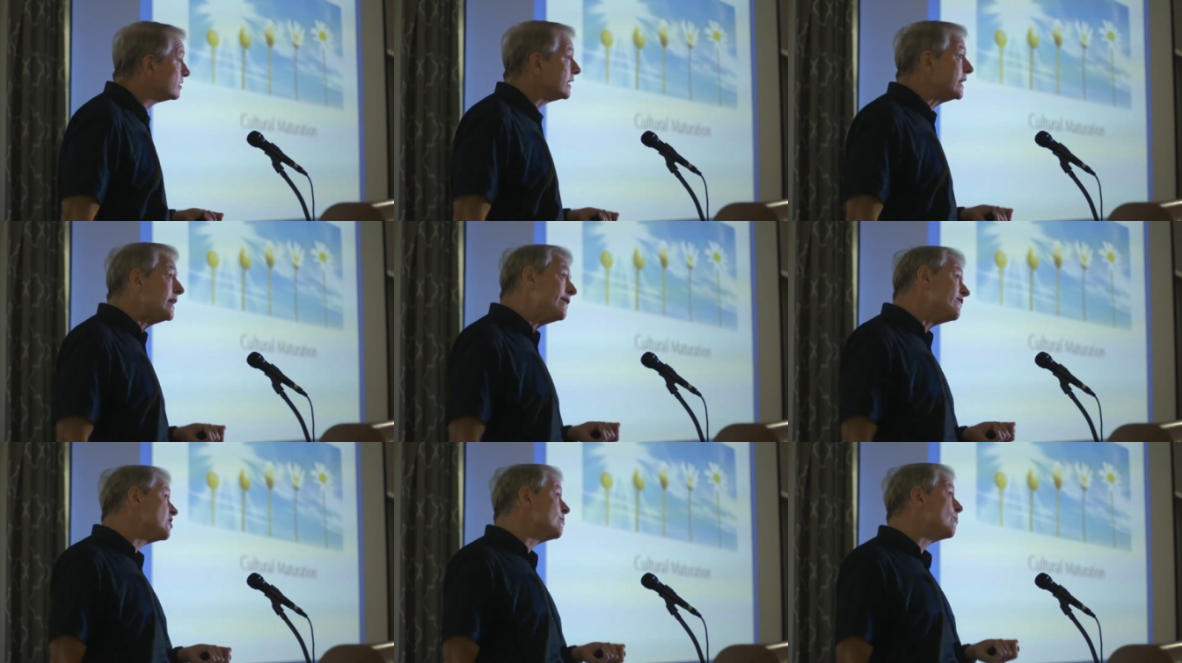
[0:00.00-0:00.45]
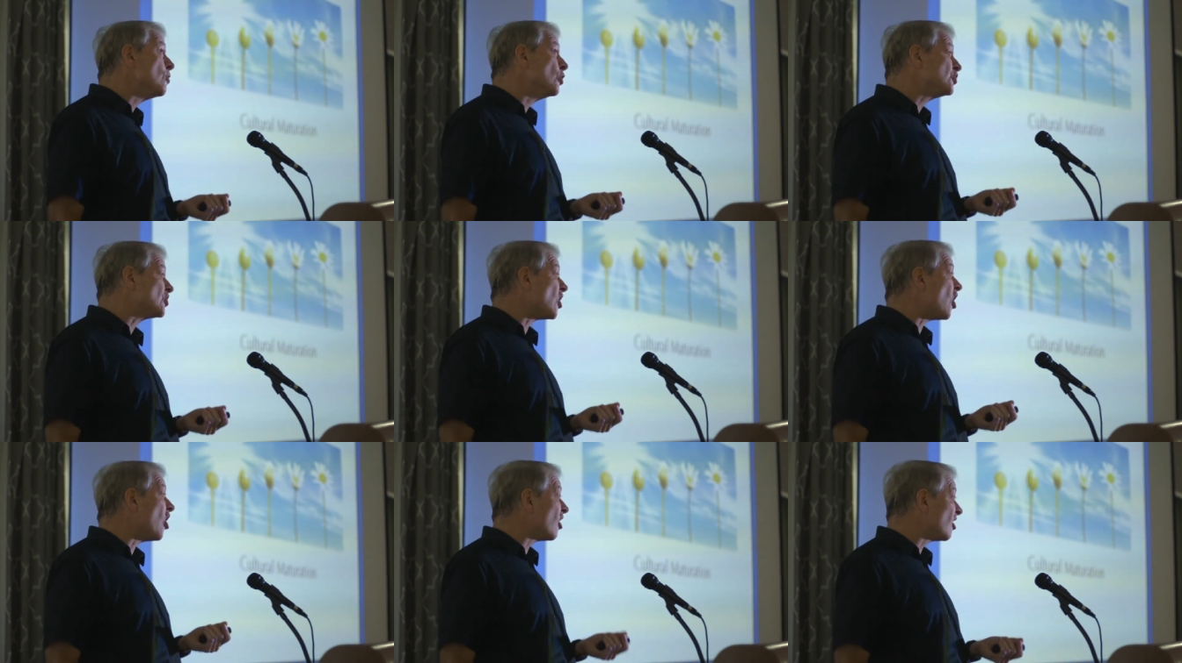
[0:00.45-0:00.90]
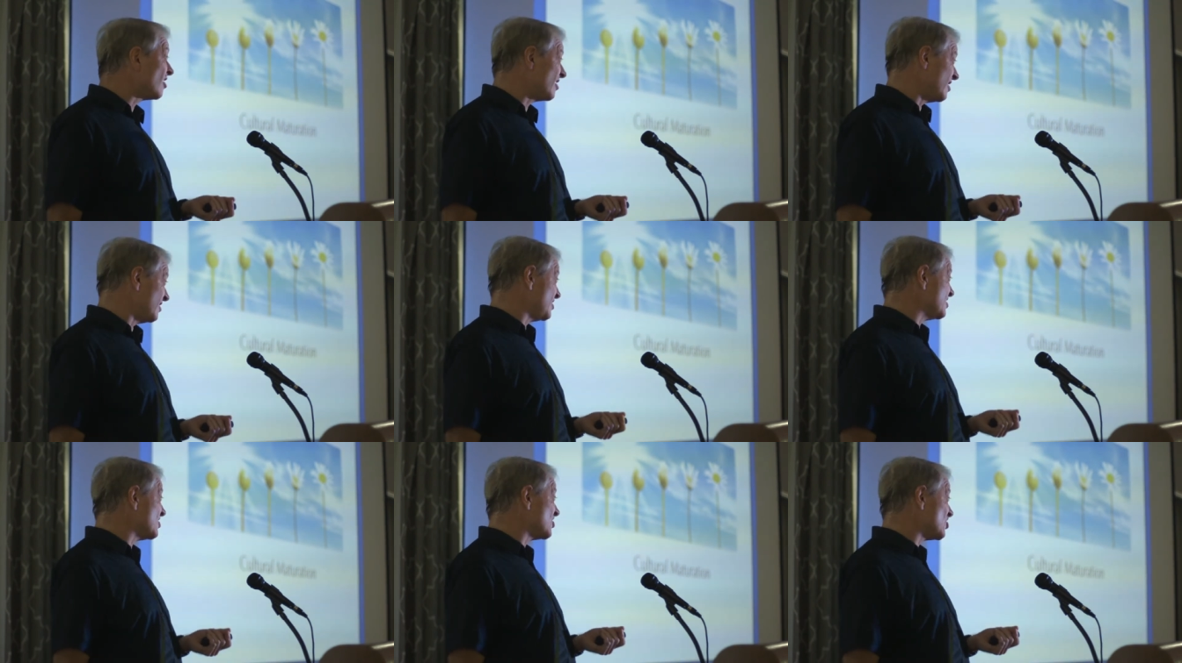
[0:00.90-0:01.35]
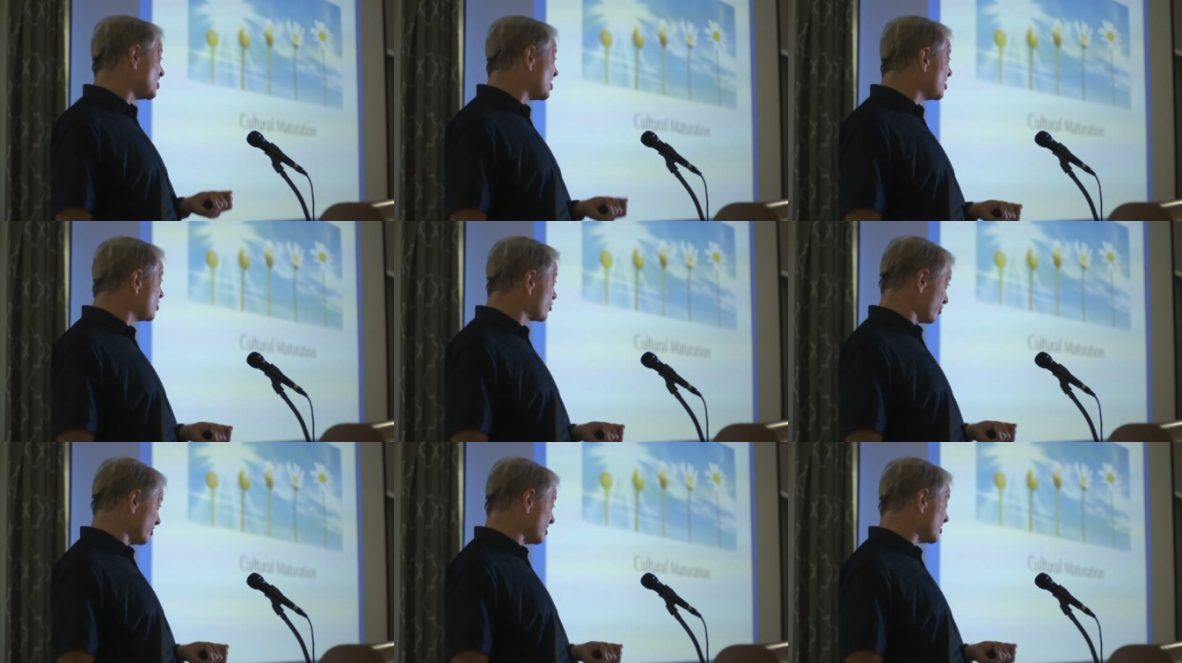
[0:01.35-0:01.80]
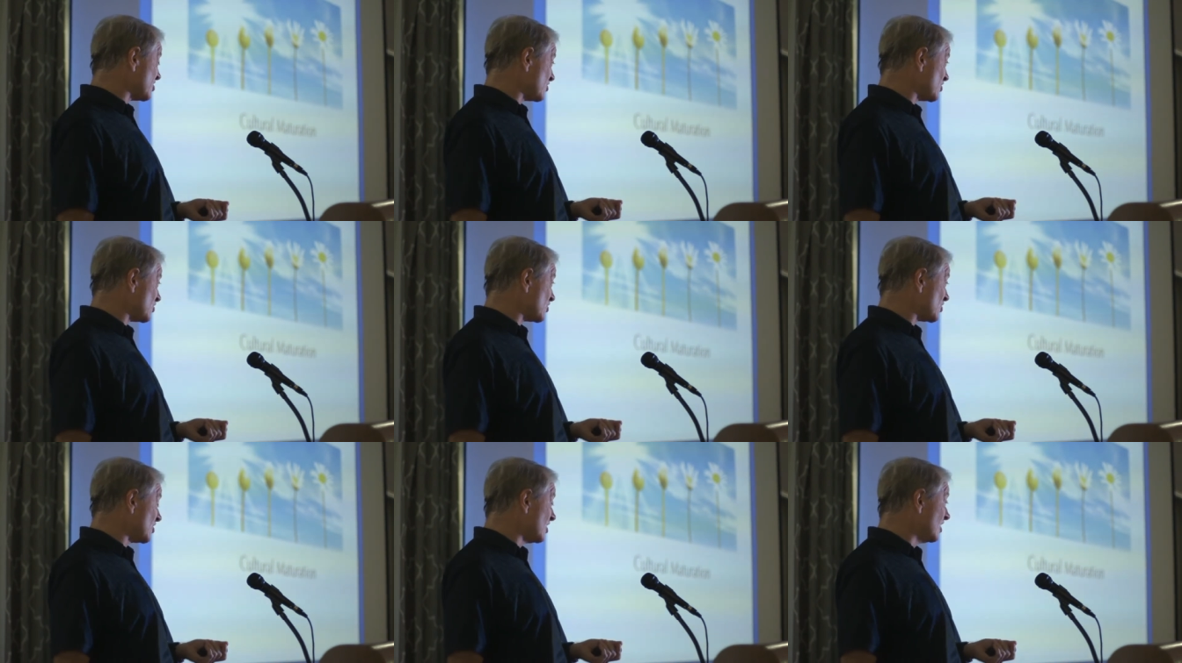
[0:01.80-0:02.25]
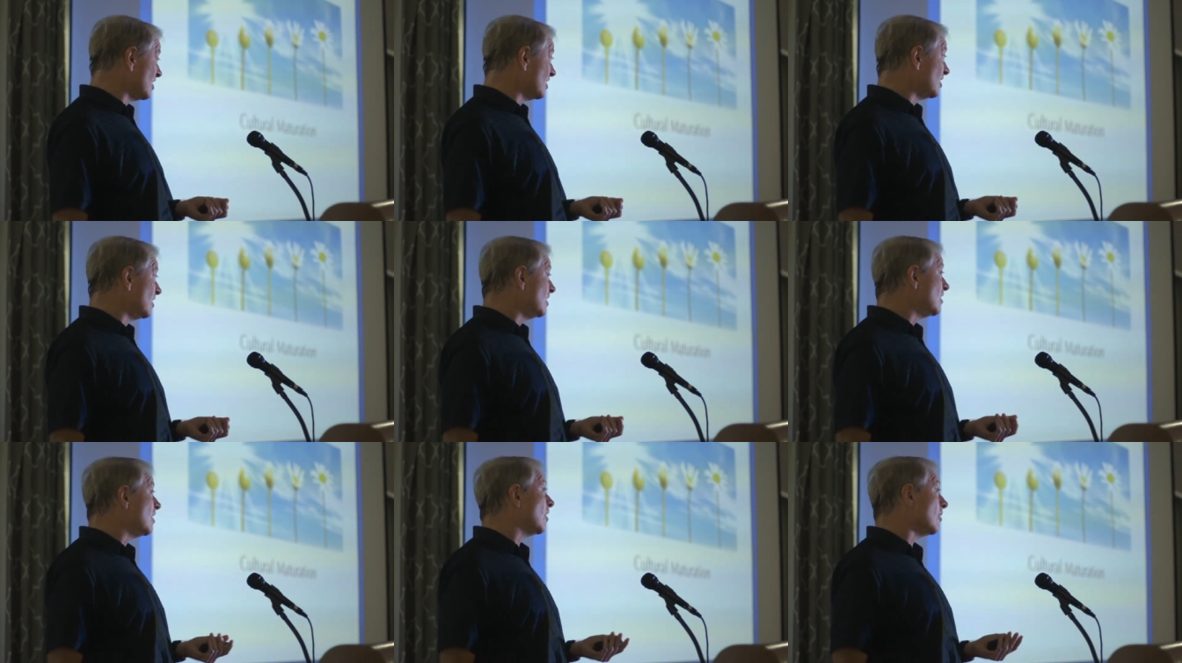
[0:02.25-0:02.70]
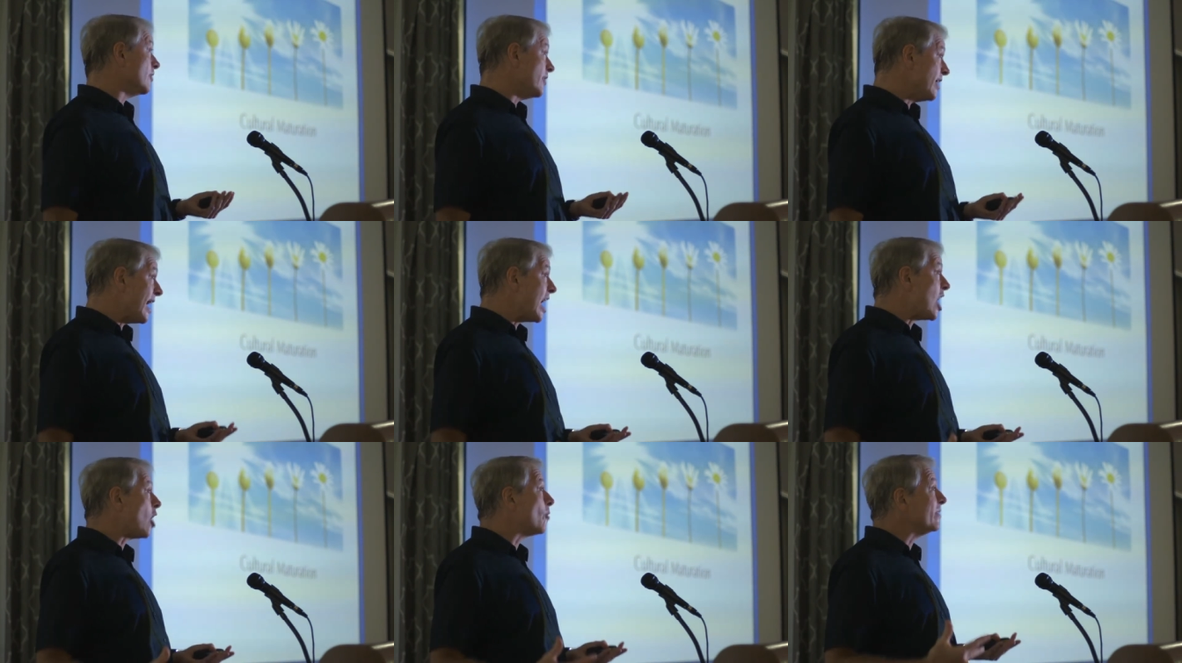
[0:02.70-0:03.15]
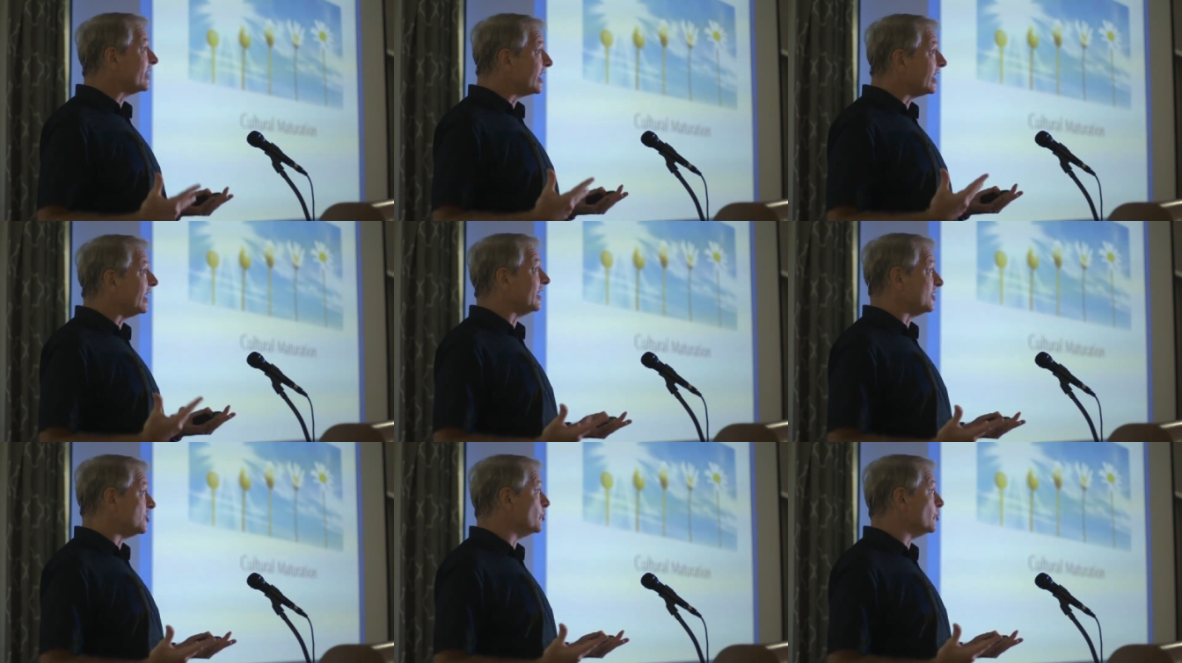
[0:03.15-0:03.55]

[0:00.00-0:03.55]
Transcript: even the most ardent centrists are now beginning